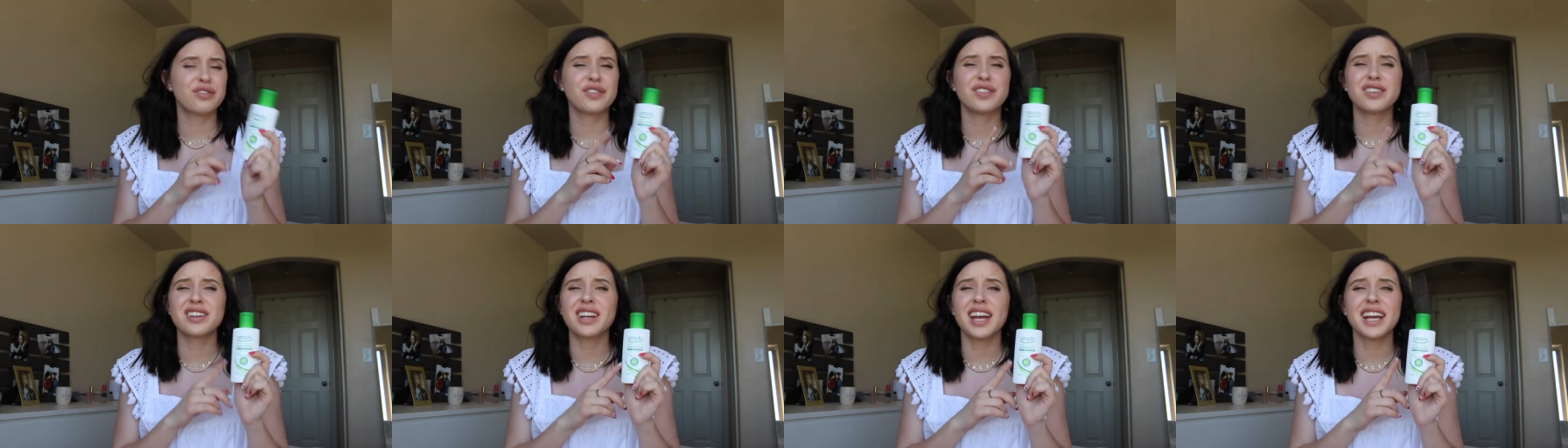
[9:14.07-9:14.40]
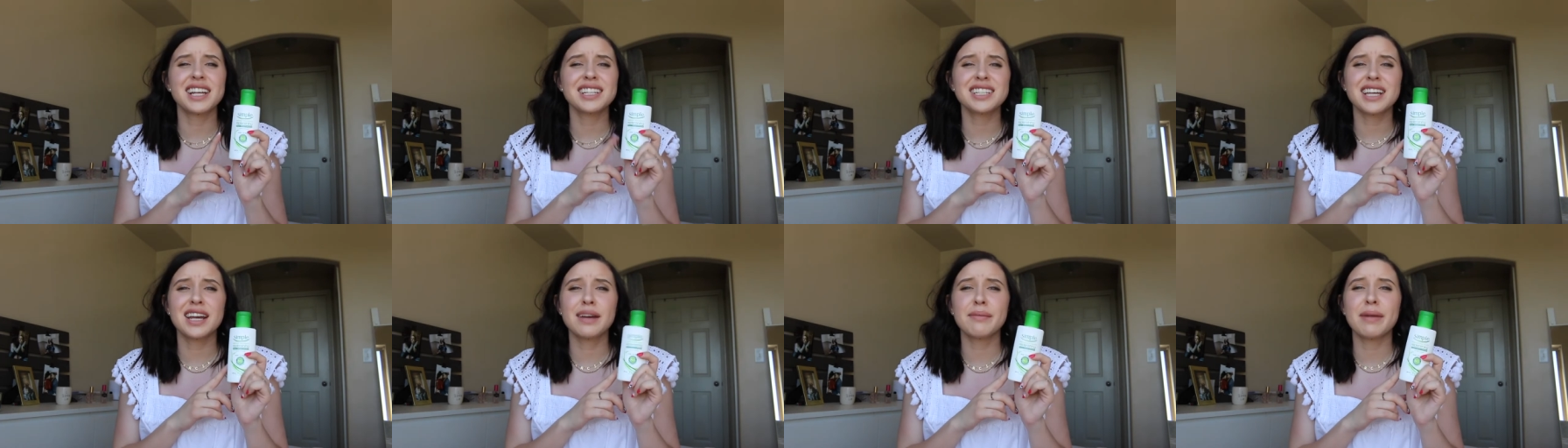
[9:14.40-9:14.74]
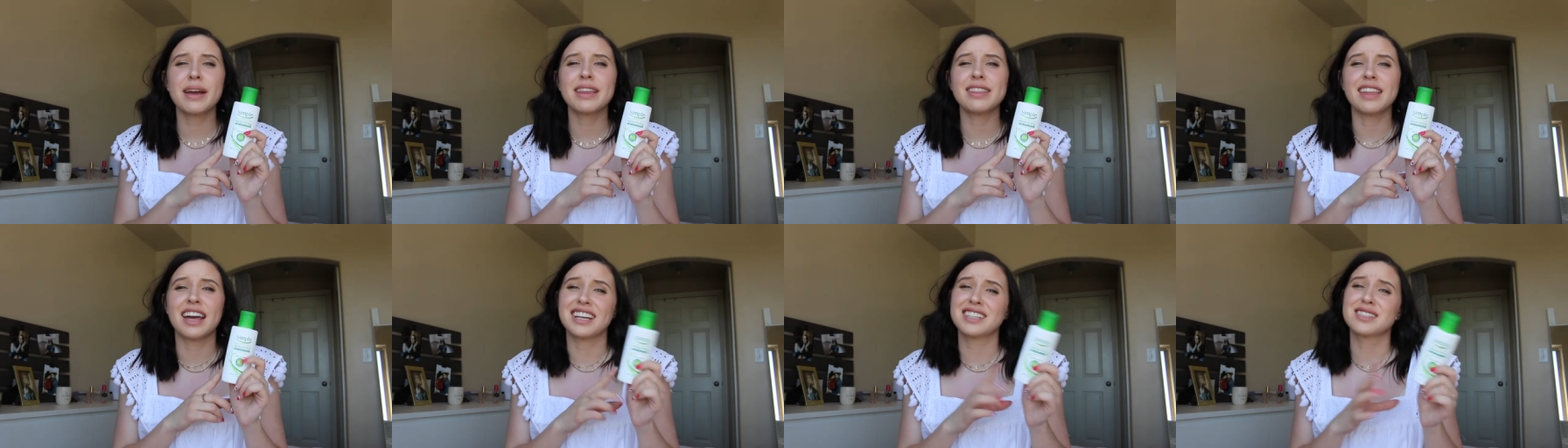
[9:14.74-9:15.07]
For nighttime,
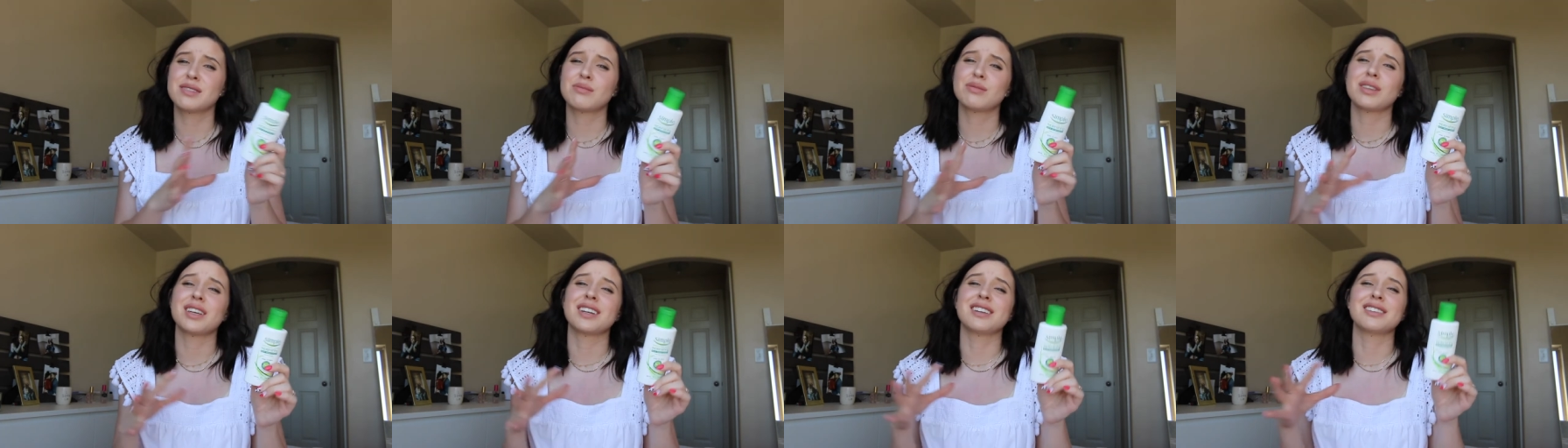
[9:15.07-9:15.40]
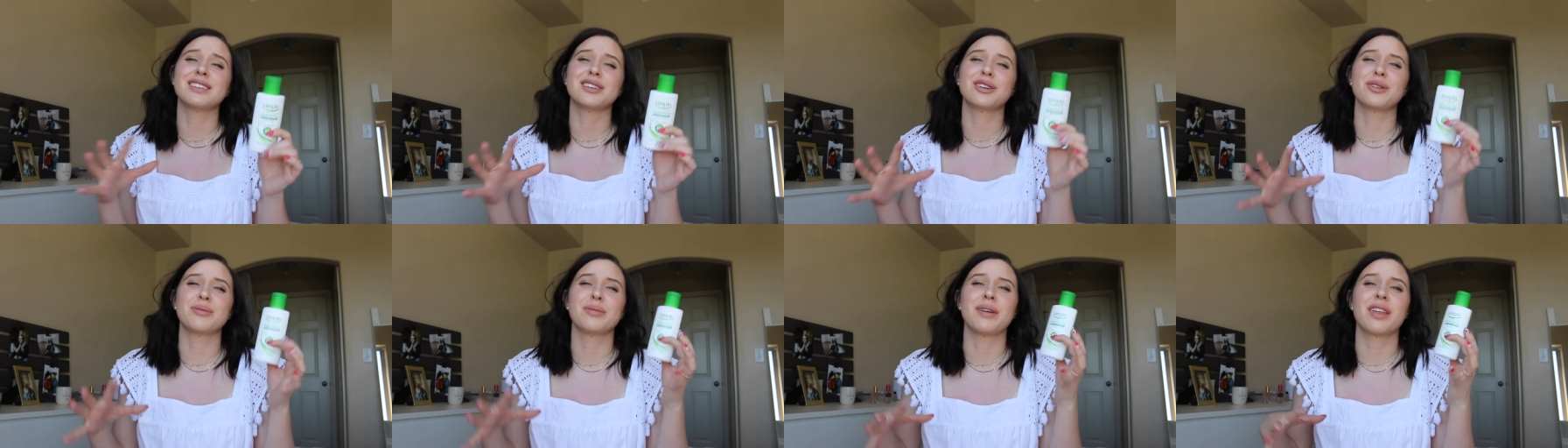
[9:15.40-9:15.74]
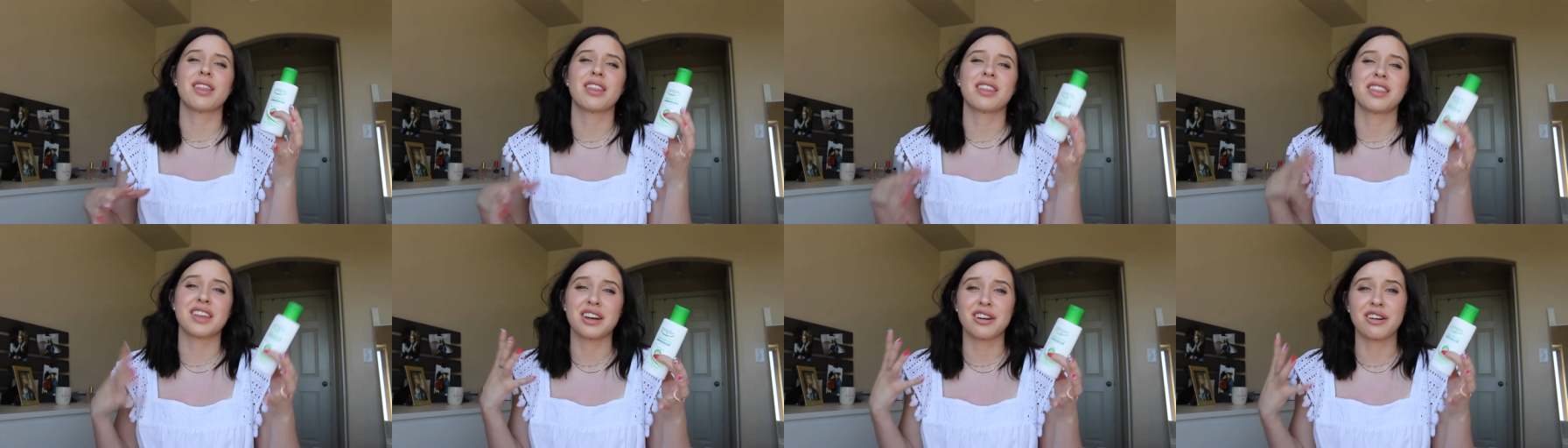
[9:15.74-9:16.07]
I like something a little bit
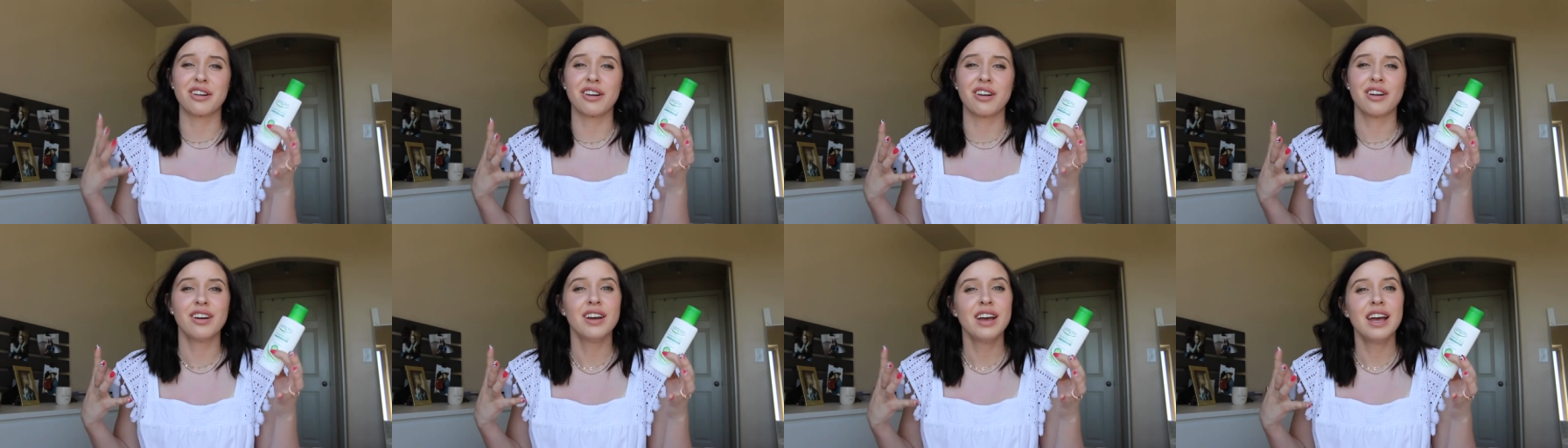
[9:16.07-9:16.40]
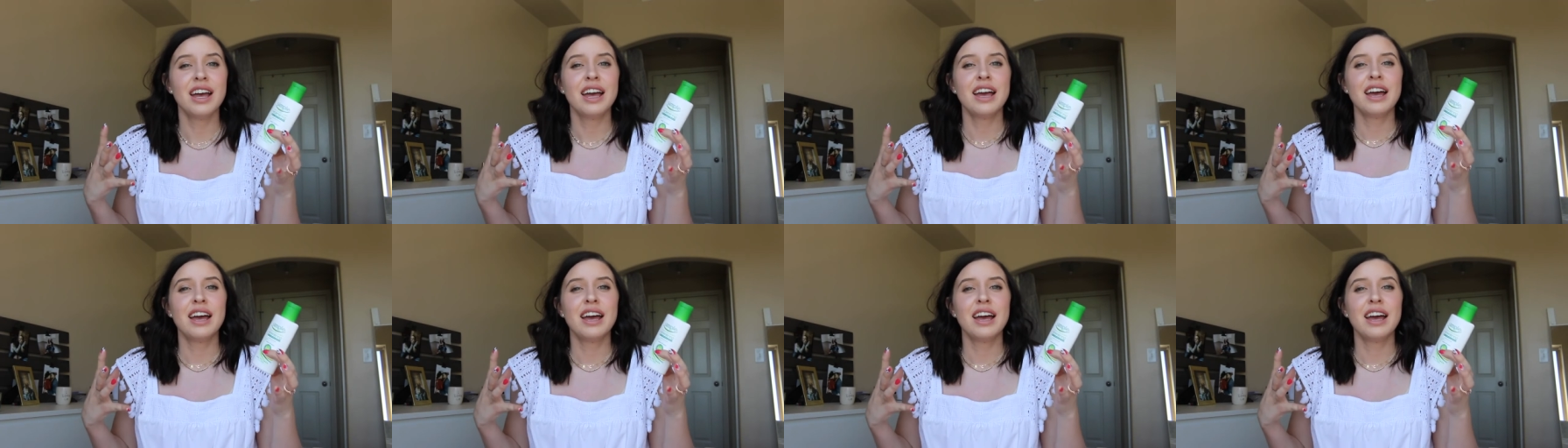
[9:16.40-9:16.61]
thicker.